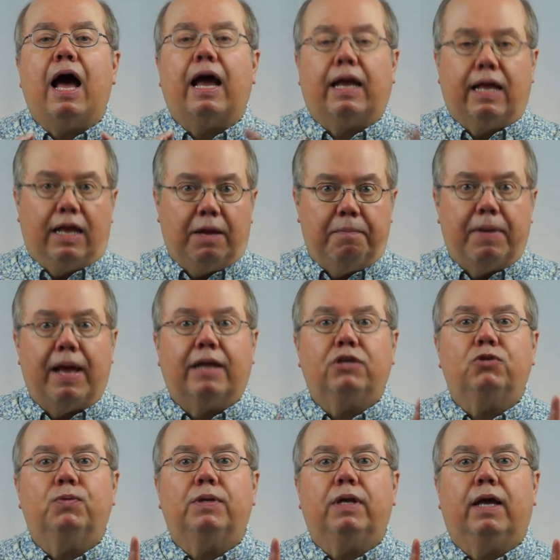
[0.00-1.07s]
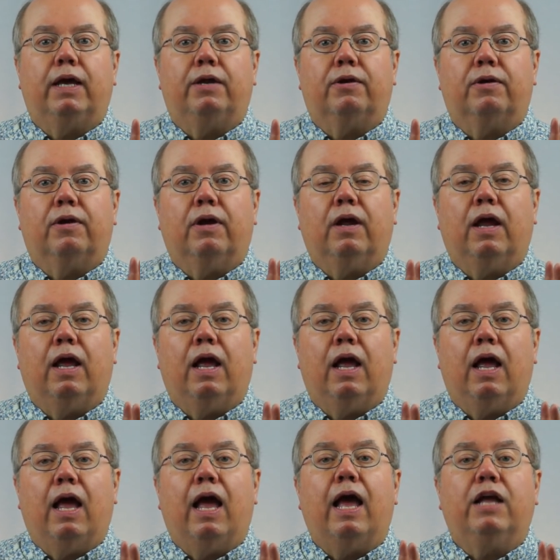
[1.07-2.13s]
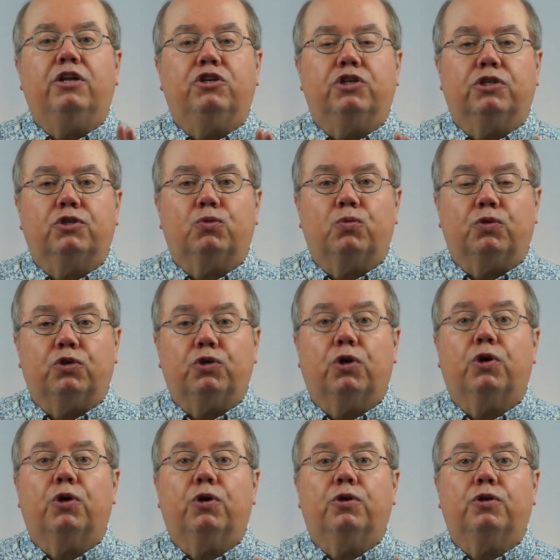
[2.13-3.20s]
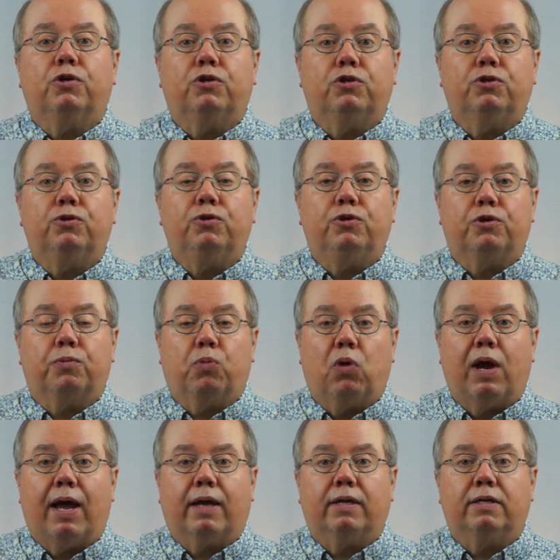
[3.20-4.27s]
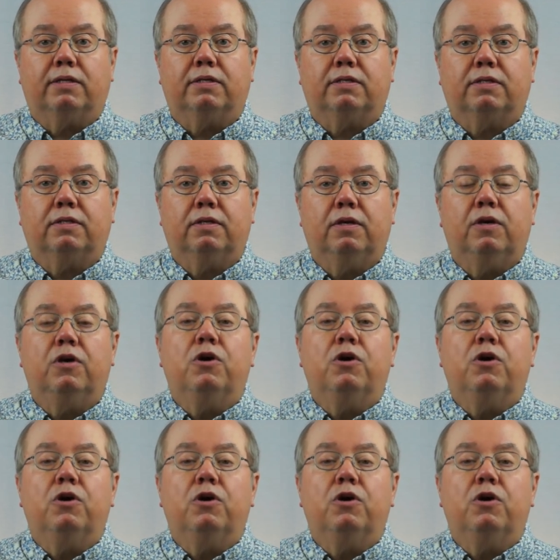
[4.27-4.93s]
I can come back to it later and just return to your practice,